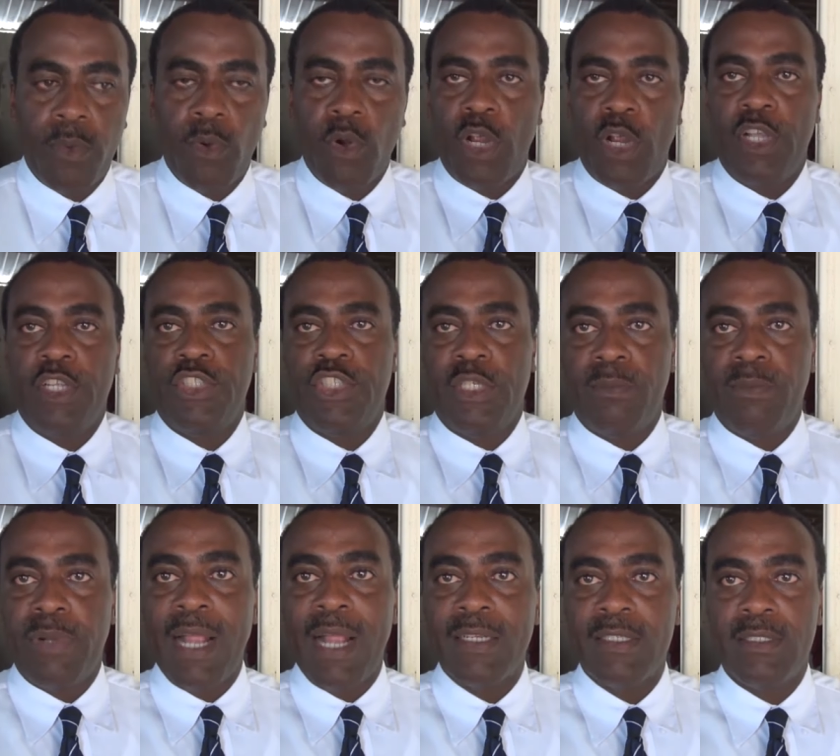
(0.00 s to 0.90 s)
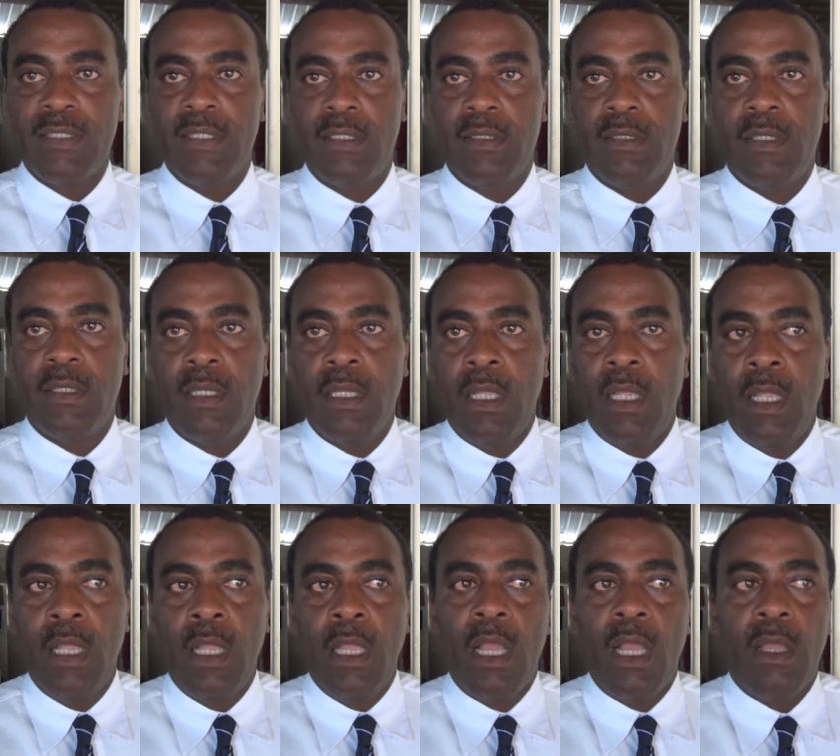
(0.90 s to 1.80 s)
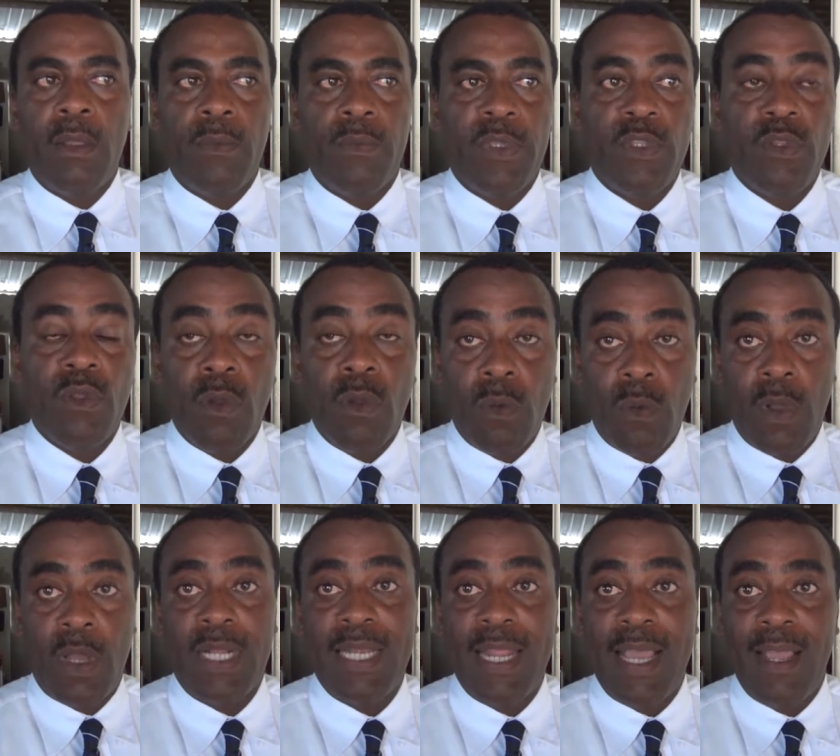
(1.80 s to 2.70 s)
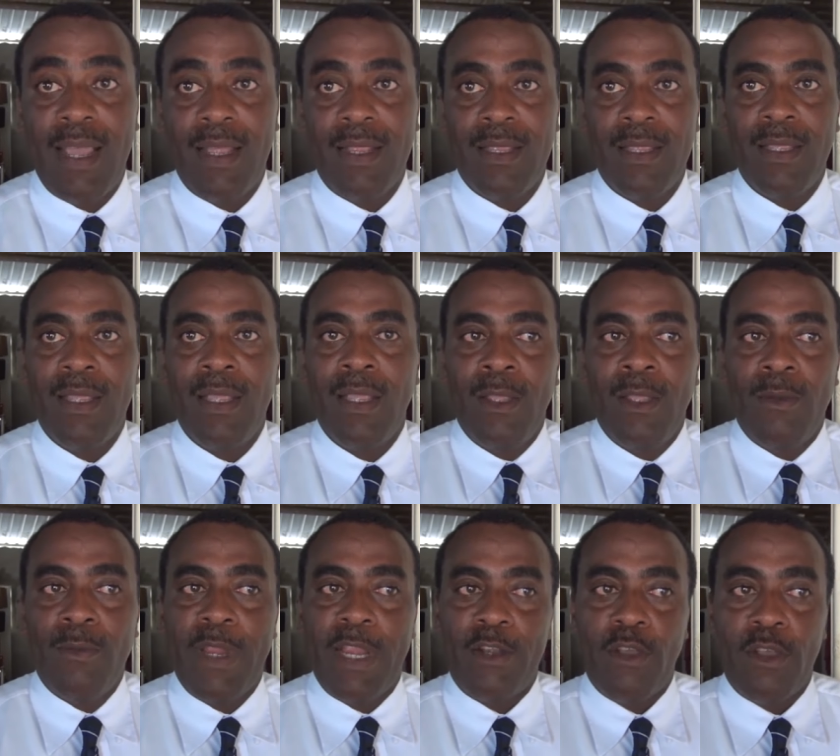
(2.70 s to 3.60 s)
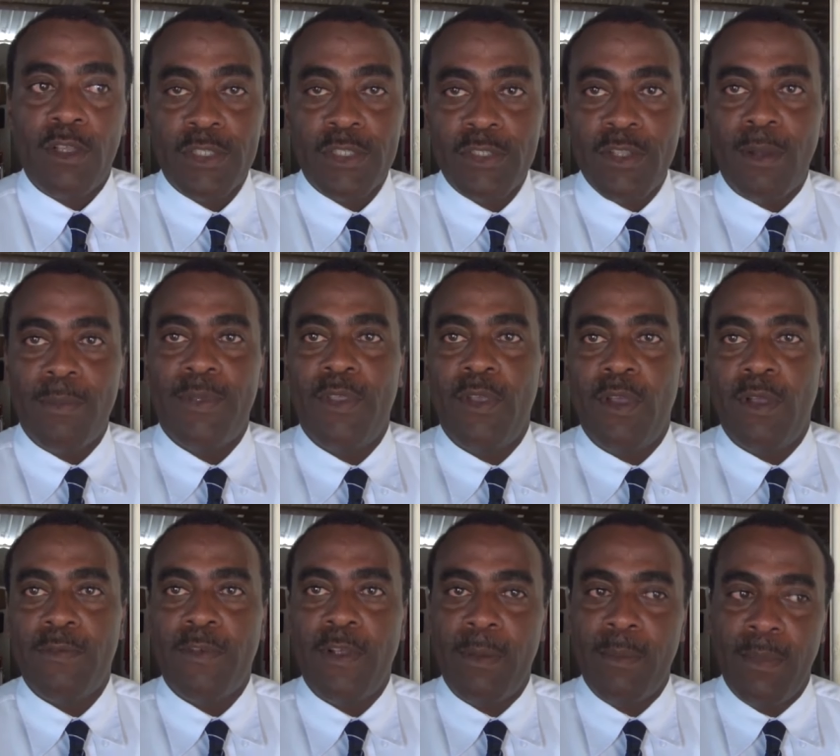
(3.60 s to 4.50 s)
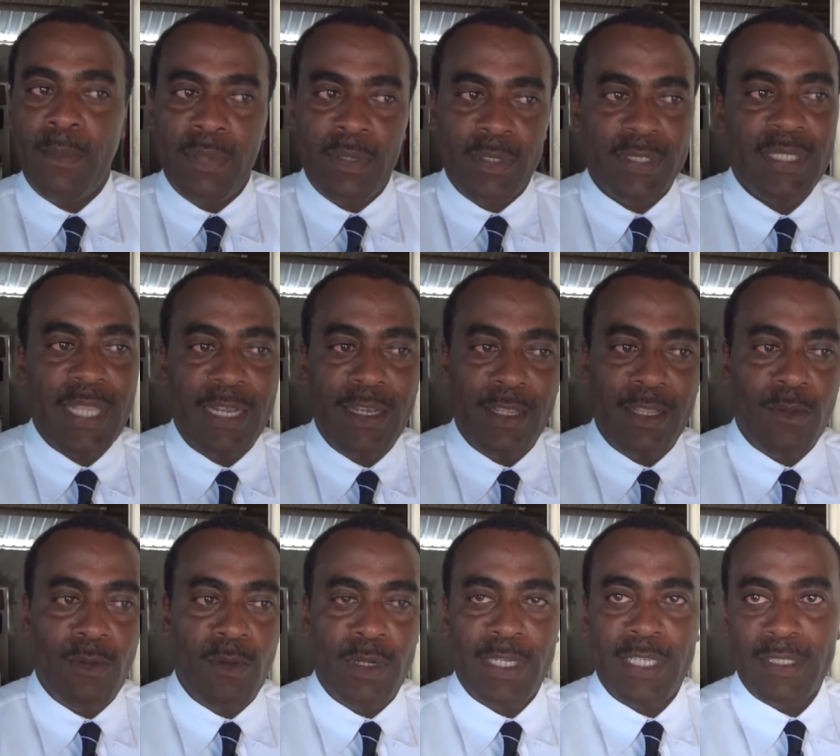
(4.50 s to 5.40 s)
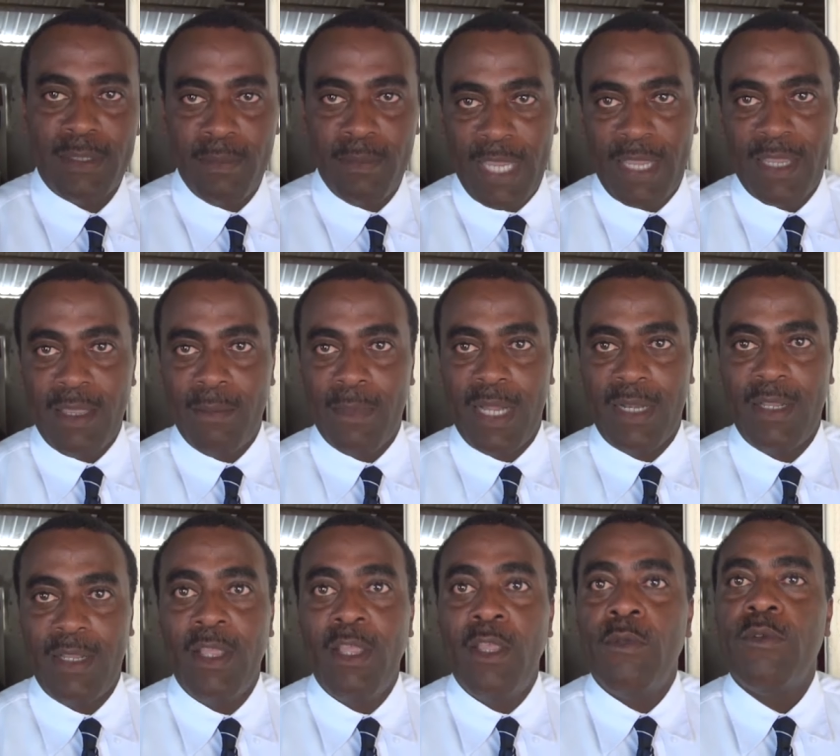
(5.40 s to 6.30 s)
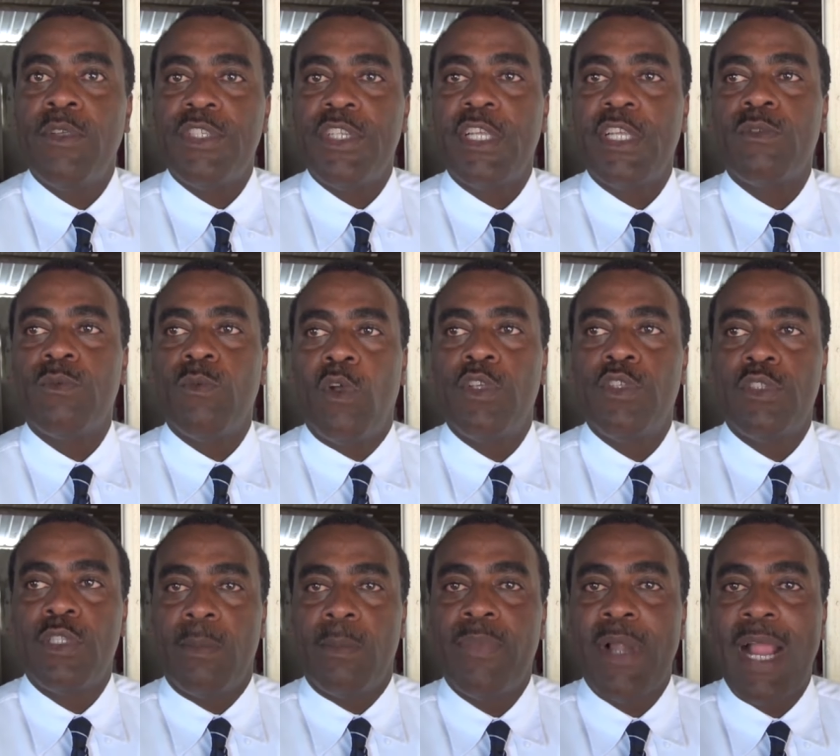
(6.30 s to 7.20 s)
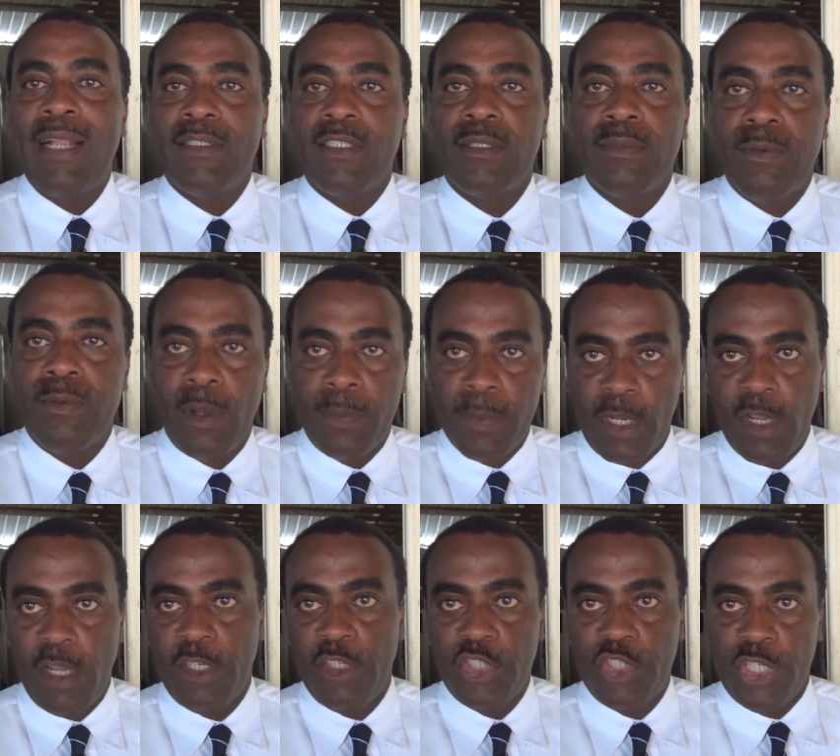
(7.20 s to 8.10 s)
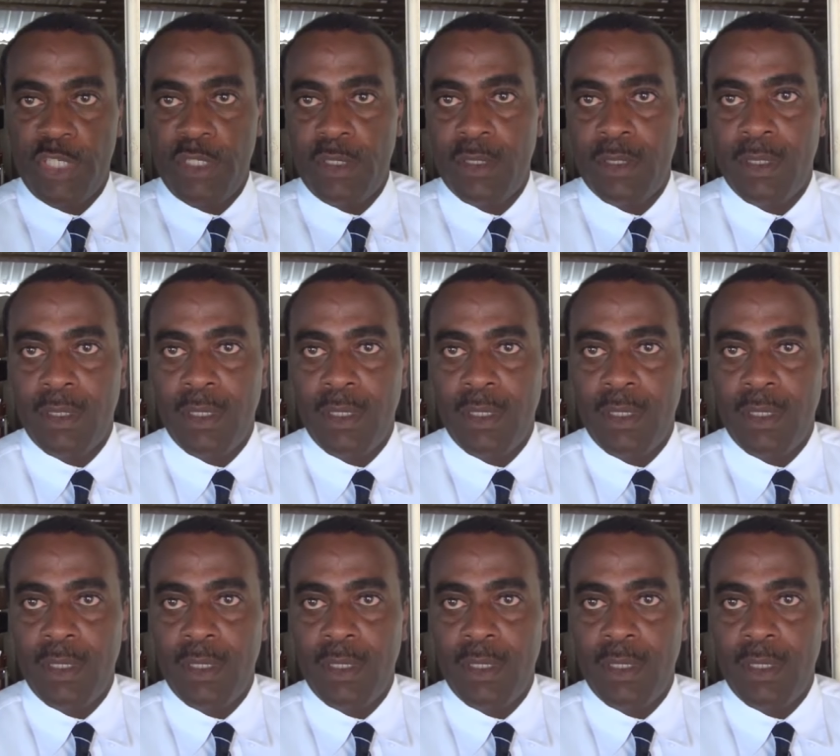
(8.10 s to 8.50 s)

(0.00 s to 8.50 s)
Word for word: poor hygiene practices. And we don't want that. We are not stopping you from selling coconuts, making money. We just want you to practice proper hygiene.